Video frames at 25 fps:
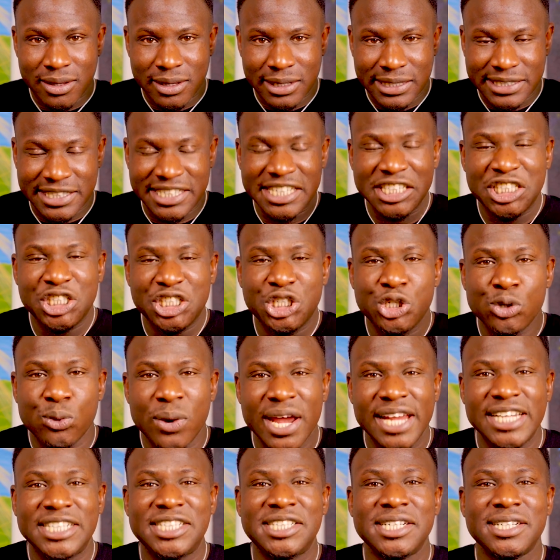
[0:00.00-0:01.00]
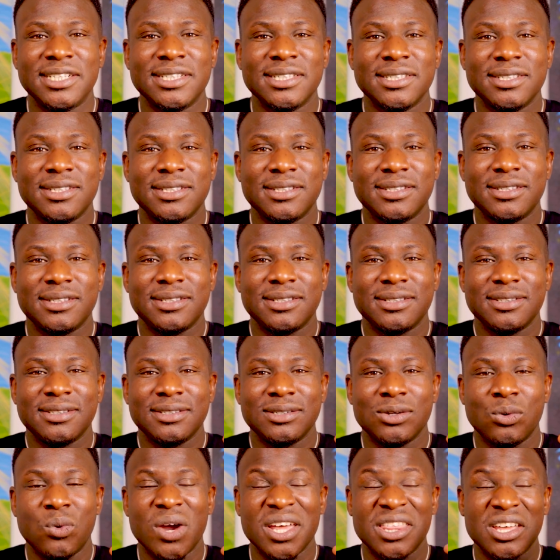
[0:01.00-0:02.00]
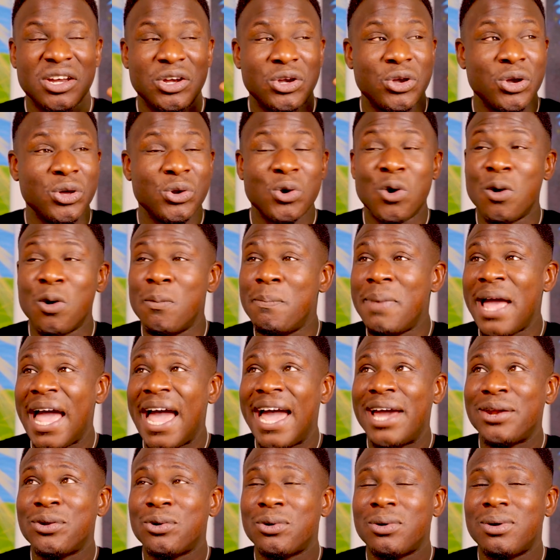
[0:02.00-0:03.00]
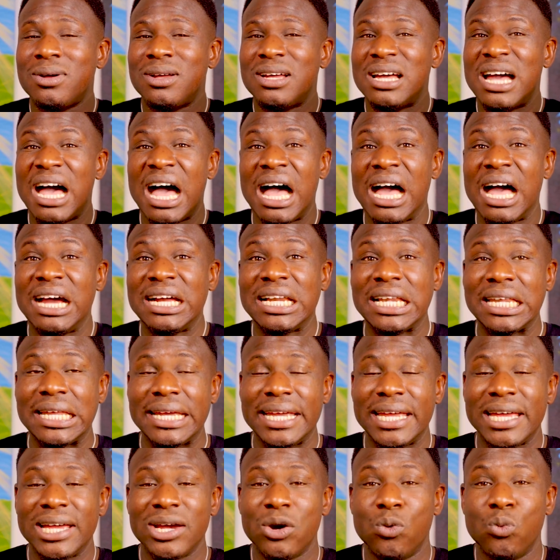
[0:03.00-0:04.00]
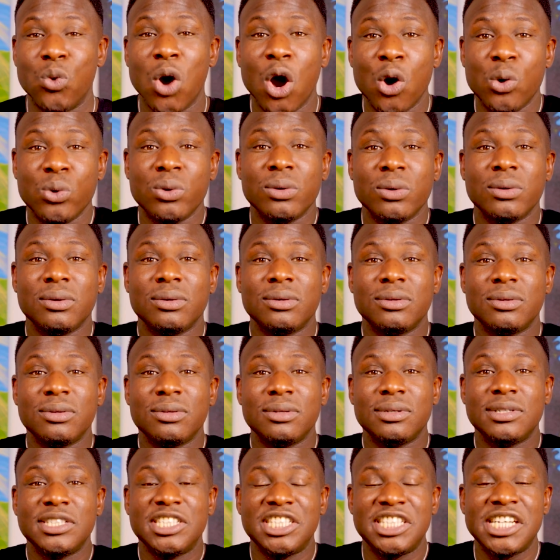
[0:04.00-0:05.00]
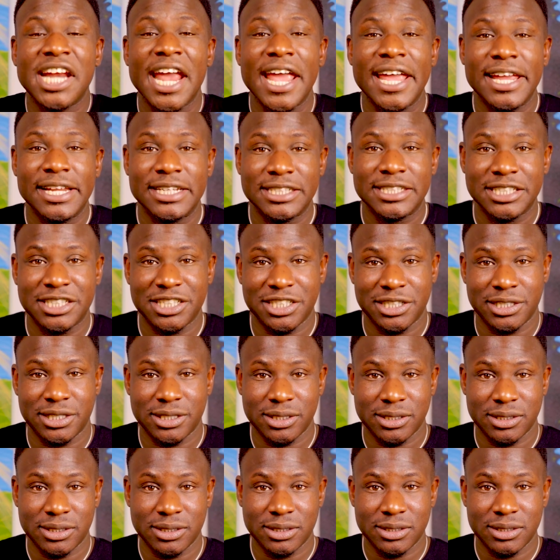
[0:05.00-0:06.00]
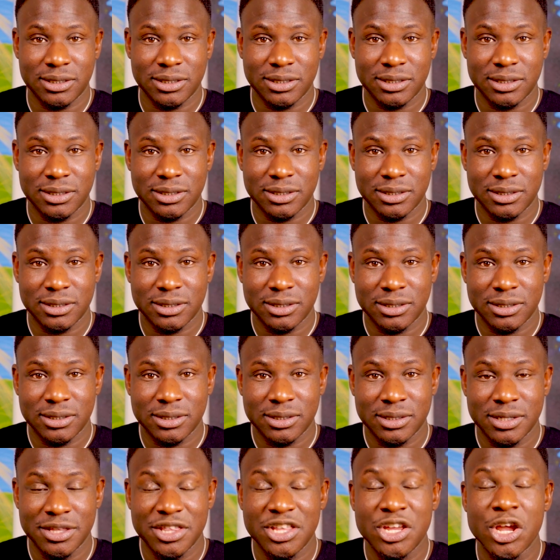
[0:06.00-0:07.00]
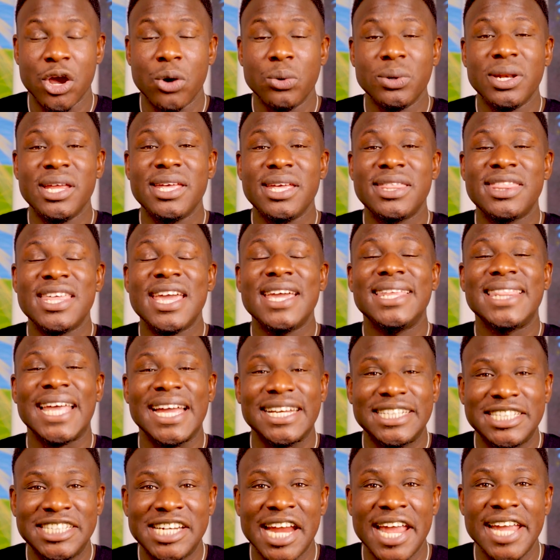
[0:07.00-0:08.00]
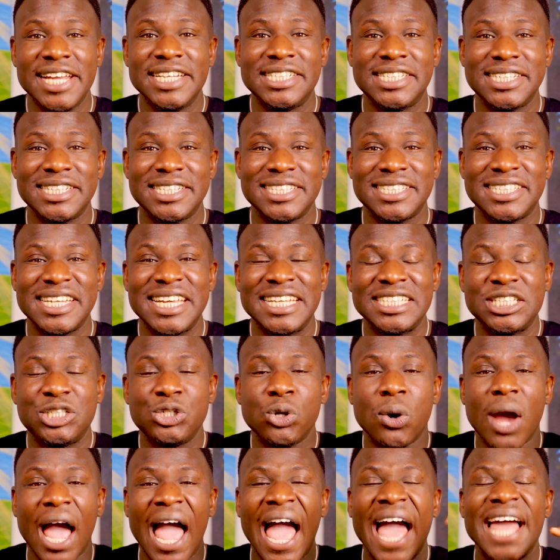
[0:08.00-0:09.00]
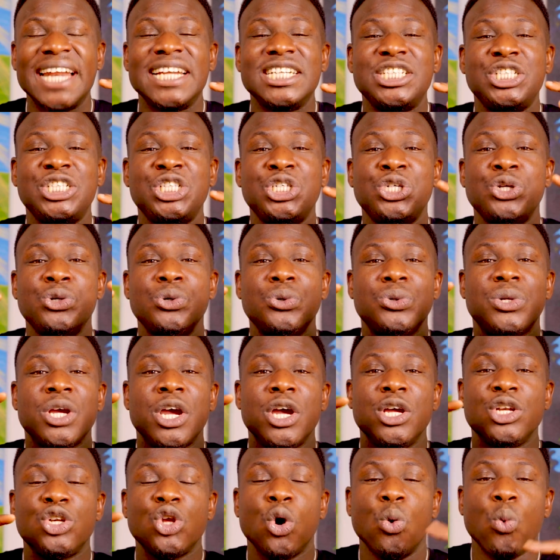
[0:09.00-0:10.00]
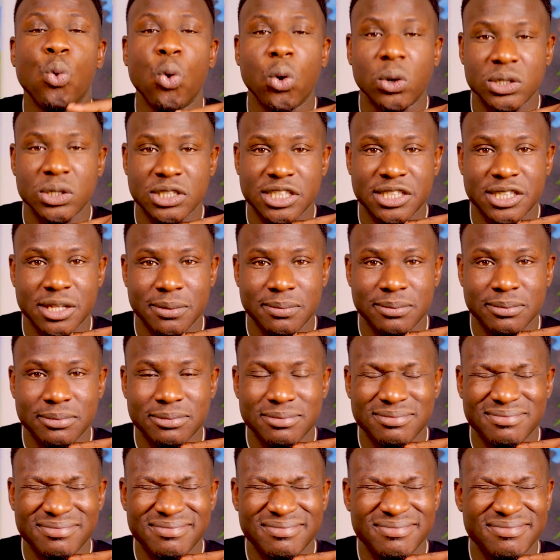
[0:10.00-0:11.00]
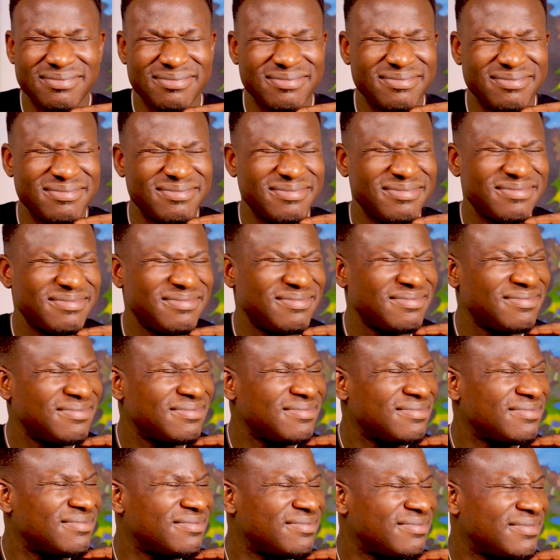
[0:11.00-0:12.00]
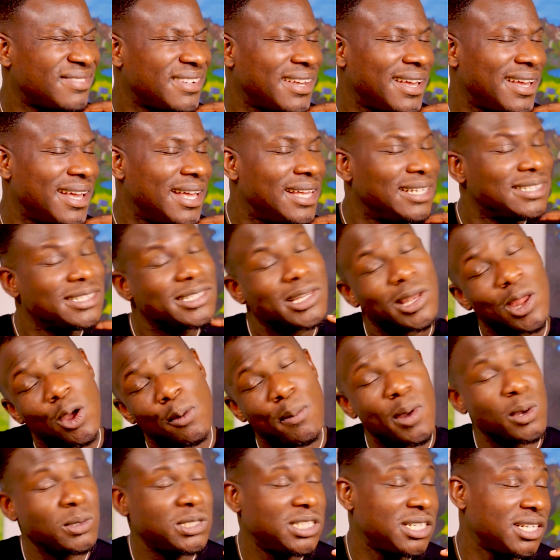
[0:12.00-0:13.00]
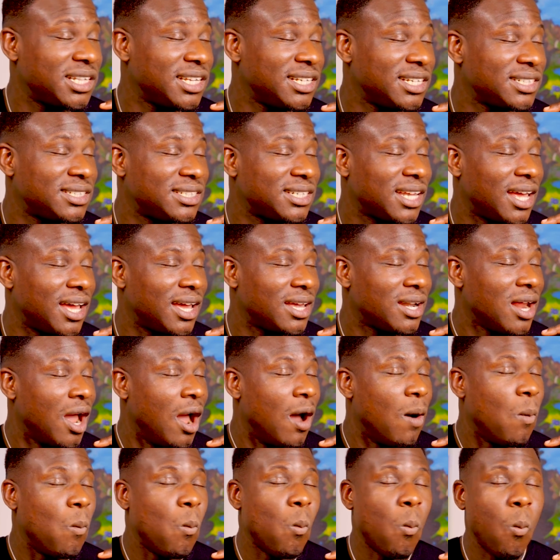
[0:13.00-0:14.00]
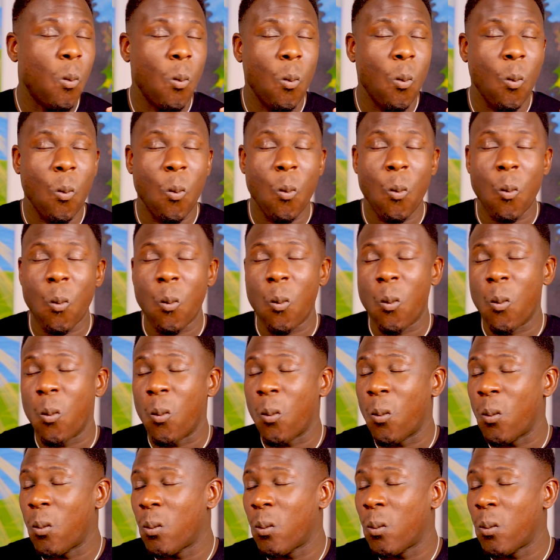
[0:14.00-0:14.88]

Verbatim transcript: situations, whether good or bad or ugly, won't change. The only thing that changes is your attitude towards them. Mm. Slow motion this side. Mm.